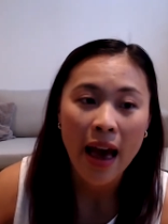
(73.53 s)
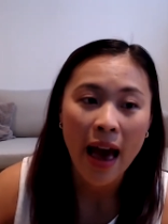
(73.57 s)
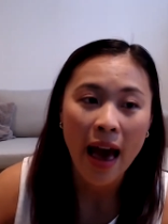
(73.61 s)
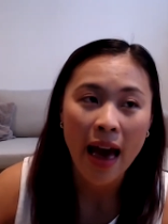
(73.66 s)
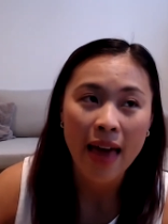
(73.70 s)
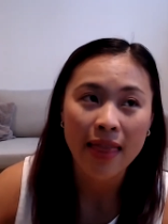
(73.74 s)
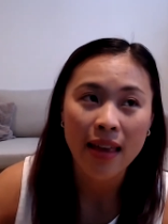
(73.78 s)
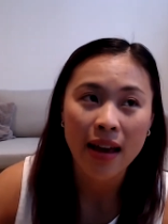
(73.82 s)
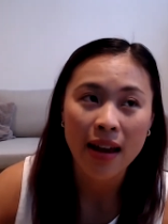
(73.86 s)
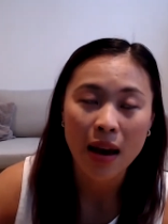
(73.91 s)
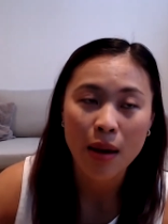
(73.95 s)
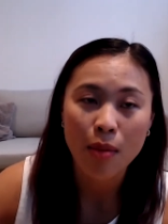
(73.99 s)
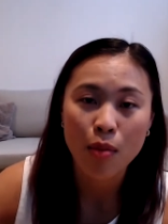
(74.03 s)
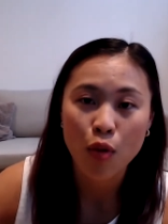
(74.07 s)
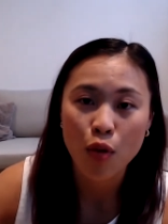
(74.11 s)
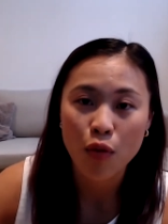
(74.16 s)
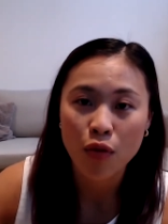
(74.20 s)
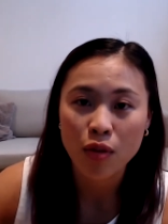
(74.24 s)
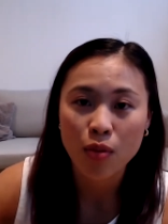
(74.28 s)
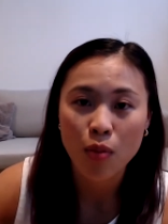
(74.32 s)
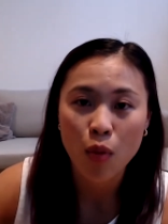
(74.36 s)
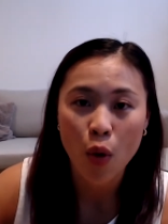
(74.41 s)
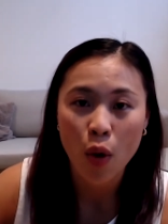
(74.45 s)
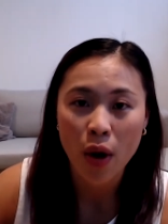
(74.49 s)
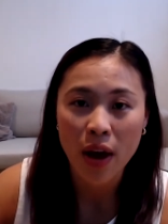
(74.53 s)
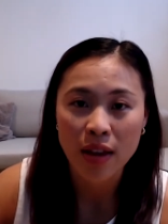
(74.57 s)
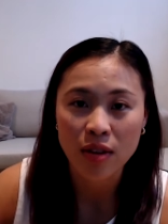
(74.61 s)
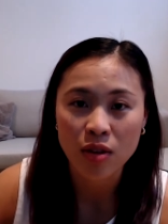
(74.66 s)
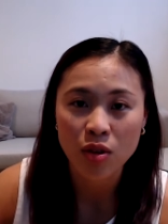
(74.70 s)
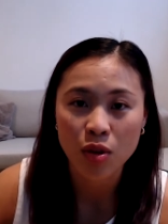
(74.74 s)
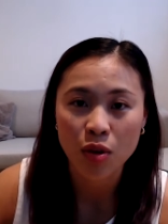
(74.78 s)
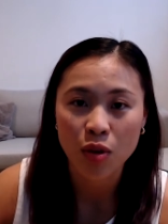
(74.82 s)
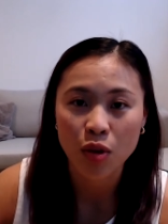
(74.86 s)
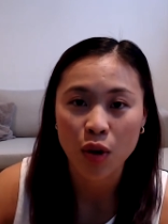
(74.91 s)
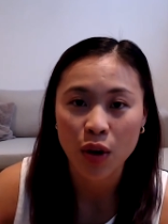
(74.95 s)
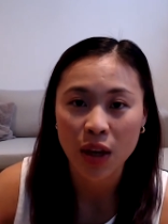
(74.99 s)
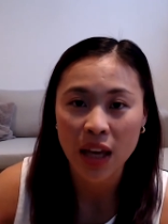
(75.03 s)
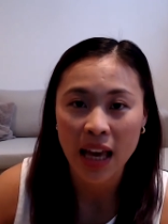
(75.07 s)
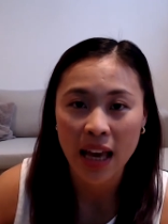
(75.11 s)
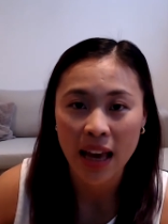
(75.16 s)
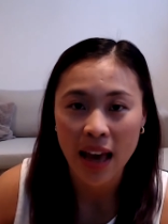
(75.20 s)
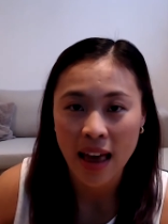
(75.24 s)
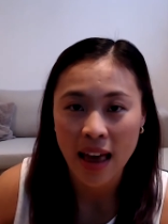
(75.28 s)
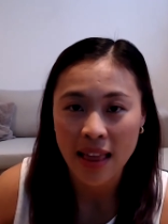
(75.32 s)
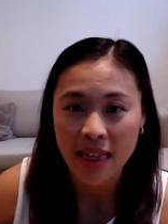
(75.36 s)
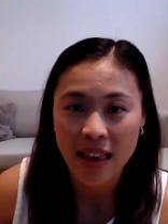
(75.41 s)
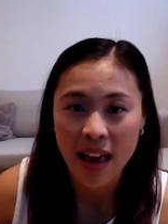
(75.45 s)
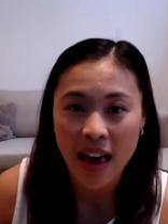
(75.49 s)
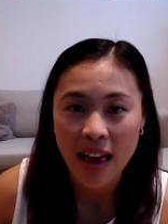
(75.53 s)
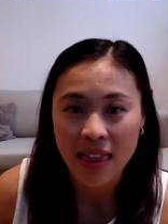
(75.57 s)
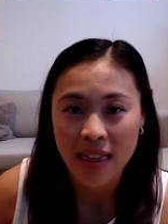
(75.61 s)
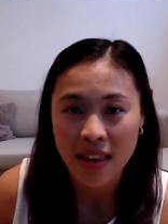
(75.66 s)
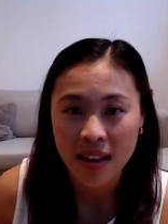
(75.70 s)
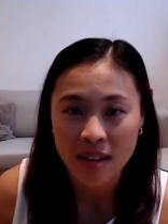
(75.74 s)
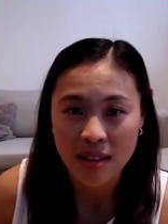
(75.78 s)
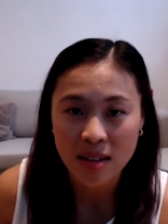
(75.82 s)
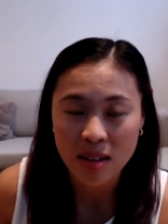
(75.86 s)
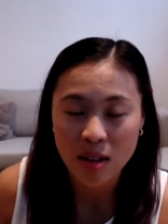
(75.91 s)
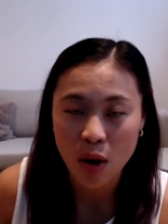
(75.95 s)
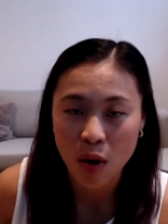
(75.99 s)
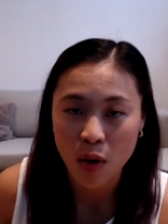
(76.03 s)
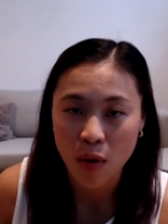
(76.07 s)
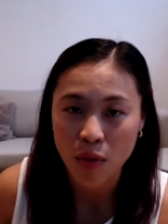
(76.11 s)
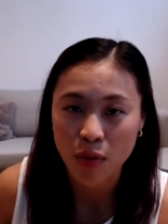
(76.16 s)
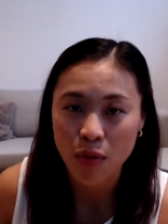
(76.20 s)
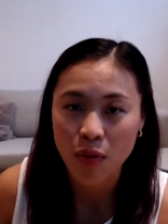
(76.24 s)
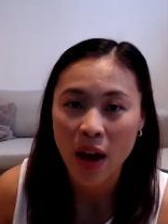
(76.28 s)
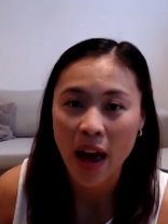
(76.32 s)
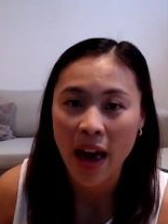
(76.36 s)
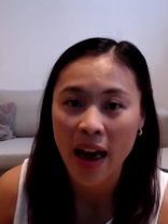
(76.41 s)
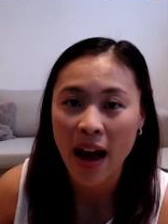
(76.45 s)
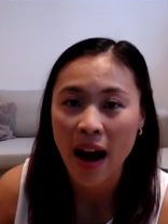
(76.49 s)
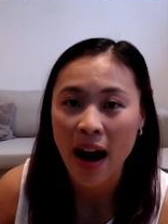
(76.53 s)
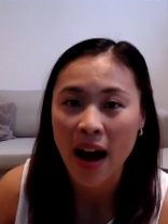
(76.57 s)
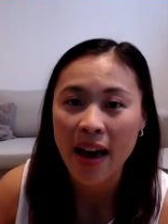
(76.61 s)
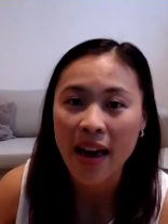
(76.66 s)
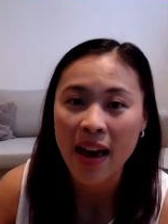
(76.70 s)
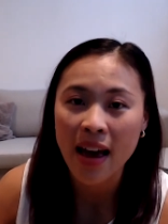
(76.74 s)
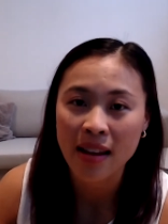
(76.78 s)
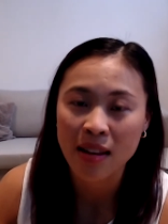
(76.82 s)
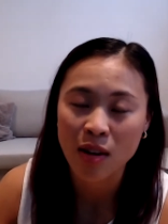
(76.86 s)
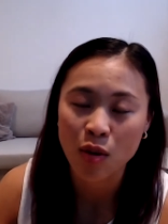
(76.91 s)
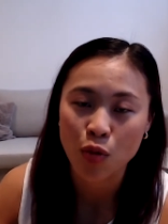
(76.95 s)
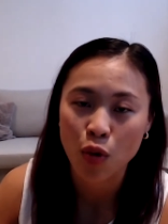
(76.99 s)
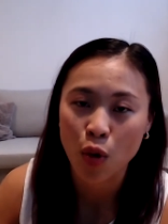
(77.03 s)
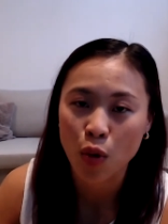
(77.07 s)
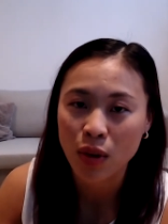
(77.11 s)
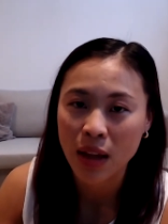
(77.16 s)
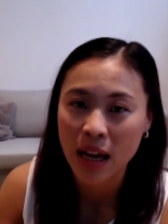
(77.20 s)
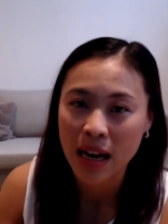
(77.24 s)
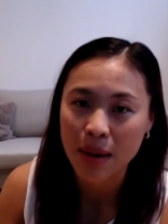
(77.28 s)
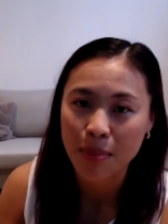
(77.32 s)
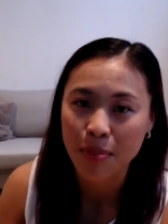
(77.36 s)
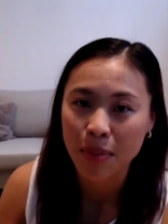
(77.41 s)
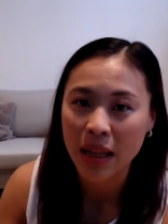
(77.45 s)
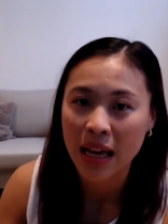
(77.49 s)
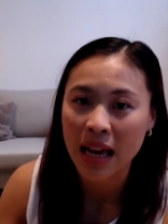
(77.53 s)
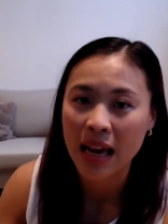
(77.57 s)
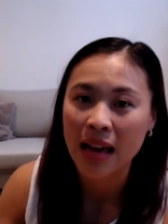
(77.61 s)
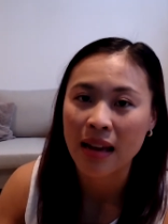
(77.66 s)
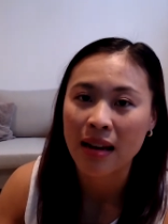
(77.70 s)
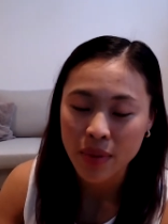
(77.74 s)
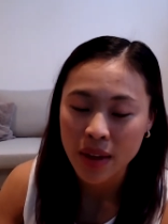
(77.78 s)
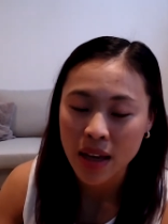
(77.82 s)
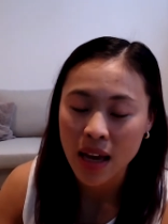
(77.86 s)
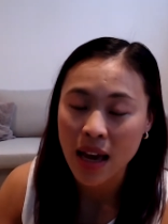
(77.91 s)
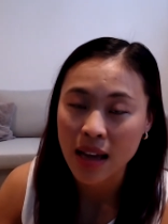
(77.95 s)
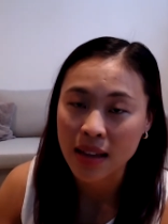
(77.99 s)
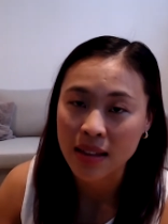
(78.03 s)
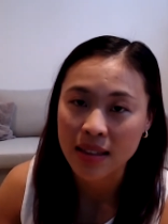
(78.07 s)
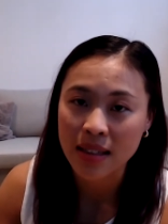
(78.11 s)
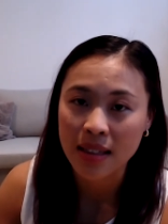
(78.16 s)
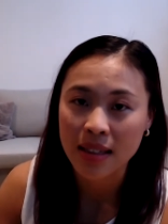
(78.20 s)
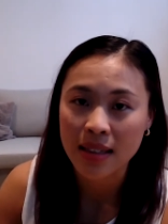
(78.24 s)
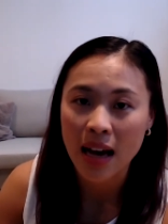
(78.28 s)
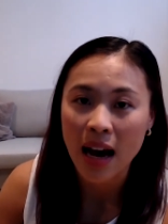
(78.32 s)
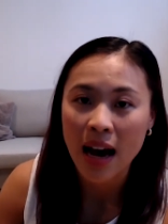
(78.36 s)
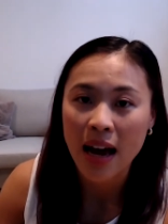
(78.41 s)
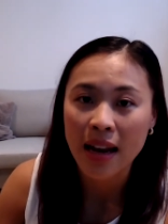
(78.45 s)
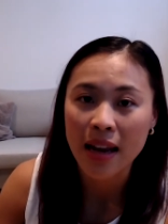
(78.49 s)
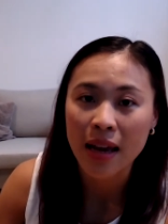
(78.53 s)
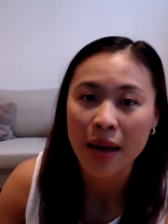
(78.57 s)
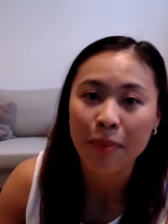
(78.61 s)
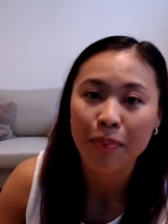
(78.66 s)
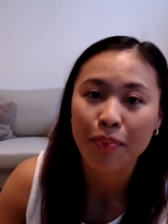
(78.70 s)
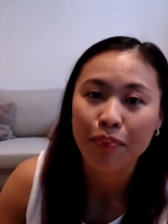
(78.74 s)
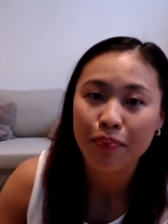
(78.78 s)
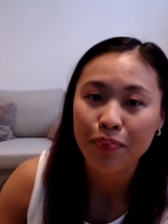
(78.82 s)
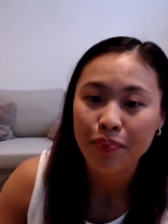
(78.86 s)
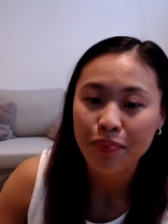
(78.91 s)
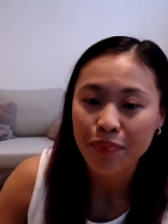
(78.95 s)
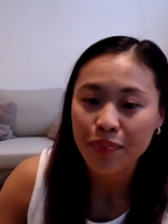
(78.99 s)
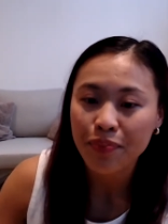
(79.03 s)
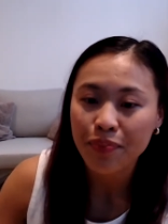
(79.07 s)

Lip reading: And then I moved more into looking at the ethics of AI and the role that it played in society.